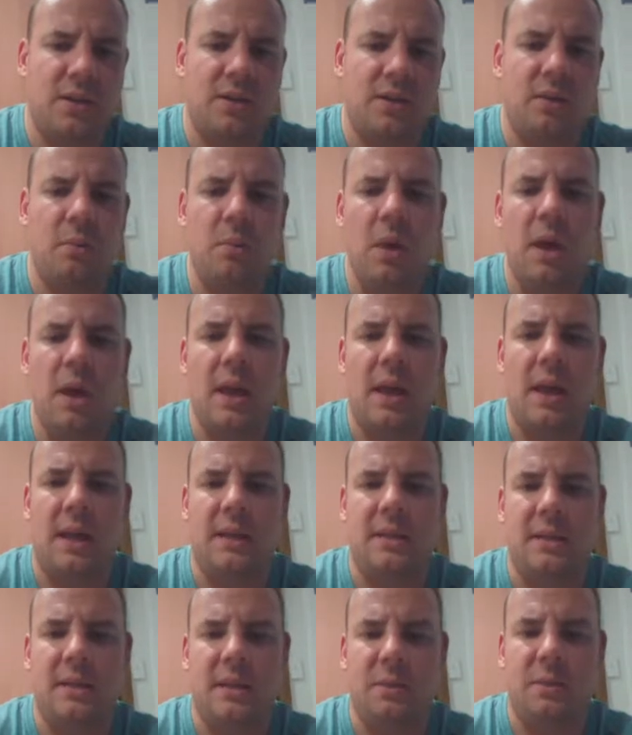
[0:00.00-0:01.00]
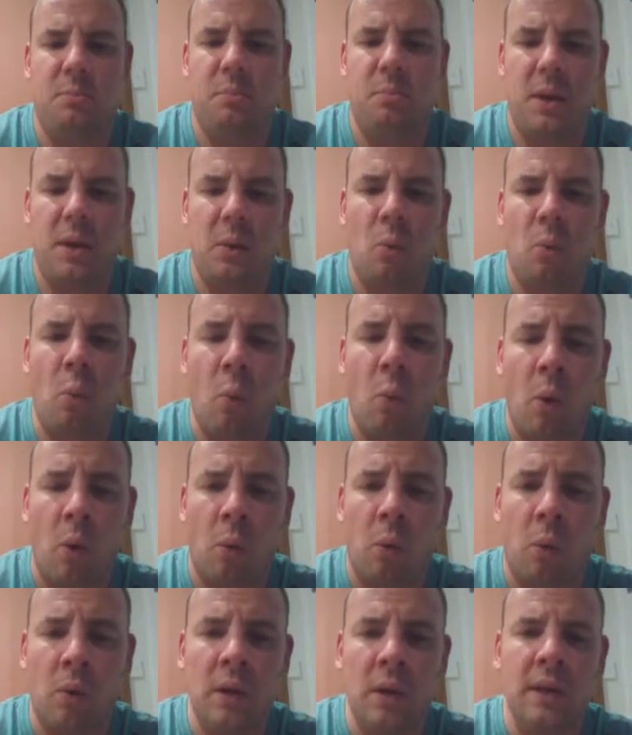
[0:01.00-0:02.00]
them is this big wall.
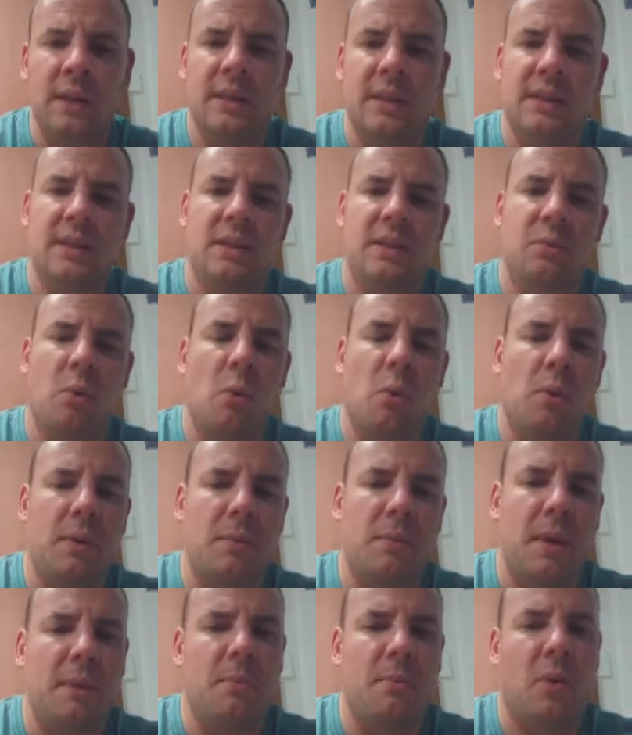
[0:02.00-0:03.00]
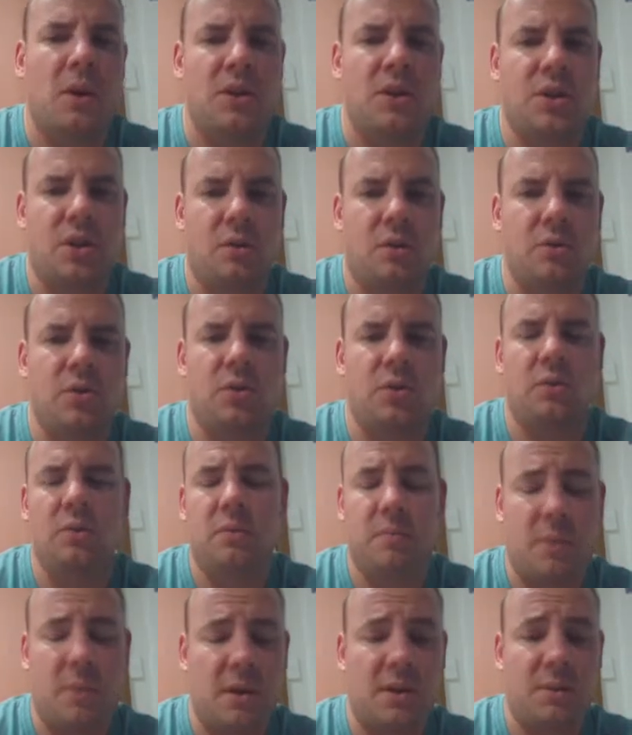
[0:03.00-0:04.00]
This is what we mean by
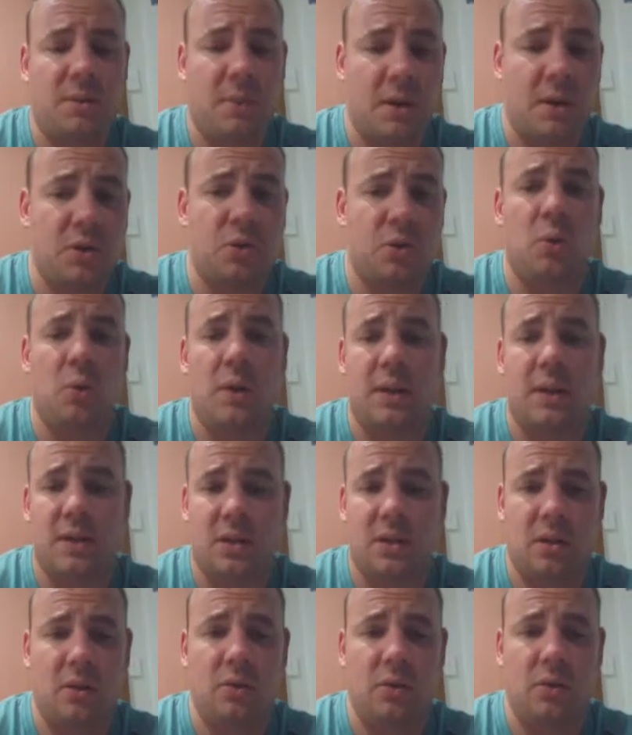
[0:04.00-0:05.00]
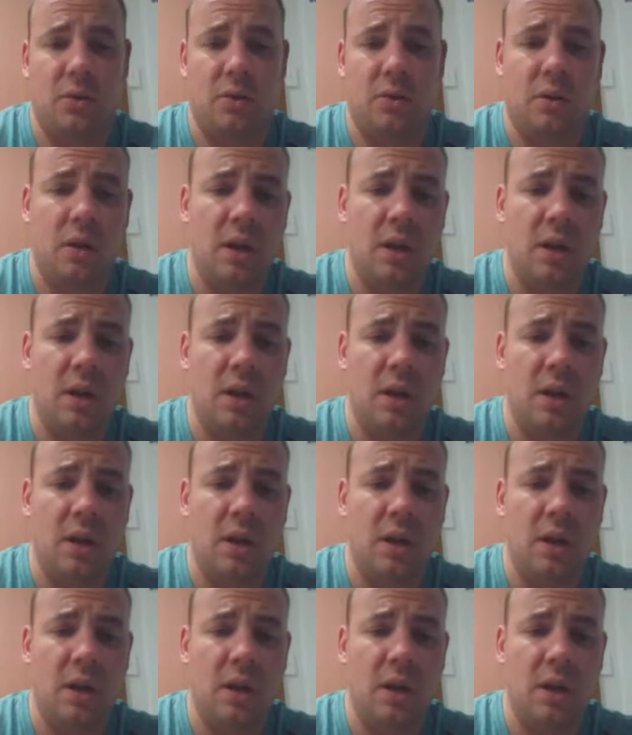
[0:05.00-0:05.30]
spatial exclusion.